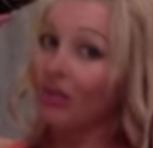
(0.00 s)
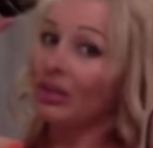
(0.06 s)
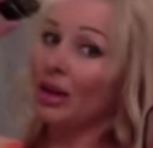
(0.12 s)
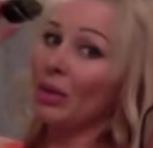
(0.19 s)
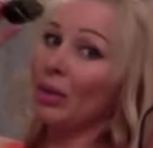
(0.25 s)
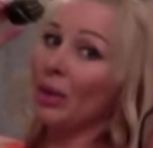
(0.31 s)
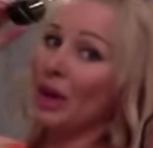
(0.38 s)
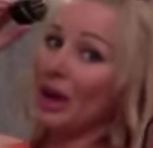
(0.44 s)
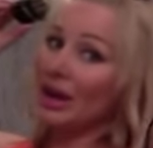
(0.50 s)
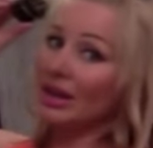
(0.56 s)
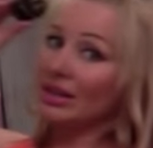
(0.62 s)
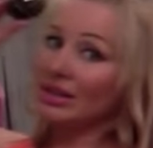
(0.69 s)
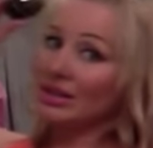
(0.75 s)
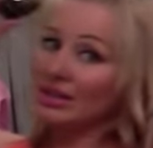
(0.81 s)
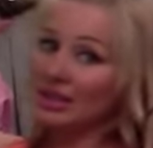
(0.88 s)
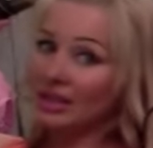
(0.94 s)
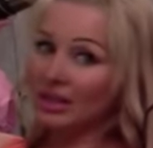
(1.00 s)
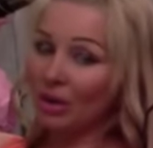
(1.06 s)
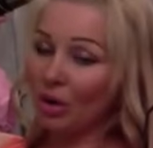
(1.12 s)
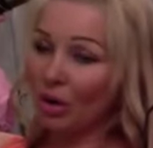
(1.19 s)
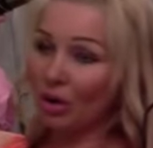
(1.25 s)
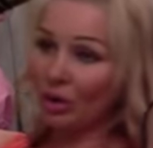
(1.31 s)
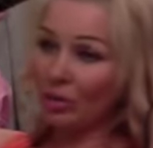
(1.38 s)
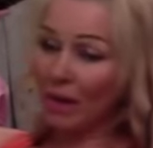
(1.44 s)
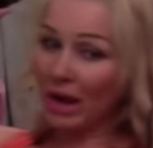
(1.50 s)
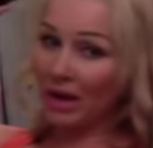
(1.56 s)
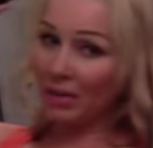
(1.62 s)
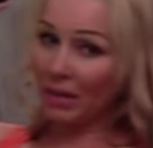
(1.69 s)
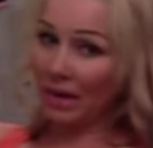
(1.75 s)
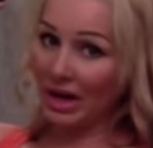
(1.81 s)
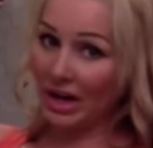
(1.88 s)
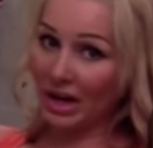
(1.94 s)
That way I can see all the back of
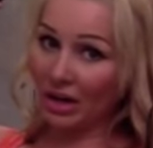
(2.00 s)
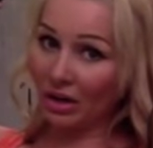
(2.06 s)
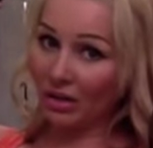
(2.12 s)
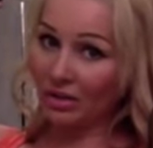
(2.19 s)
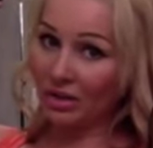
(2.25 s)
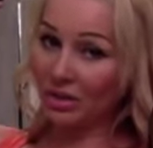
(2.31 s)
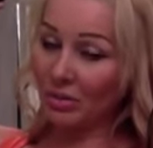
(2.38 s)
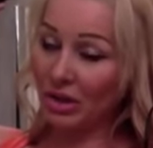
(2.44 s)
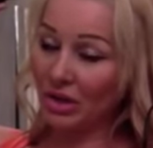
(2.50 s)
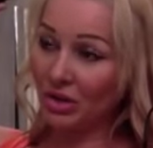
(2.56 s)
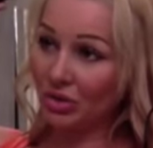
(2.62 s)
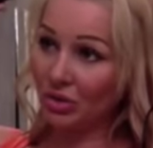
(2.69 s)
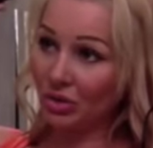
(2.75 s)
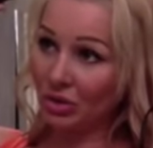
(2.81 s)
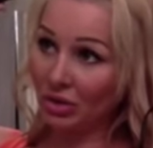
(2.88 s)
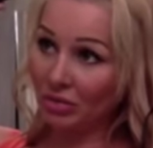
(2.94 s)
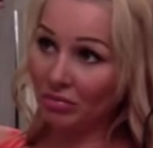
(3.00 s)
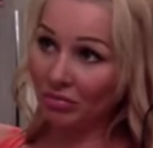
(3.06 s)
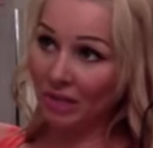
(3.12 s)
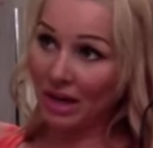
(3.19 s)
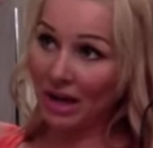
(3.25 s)
my hair to make sure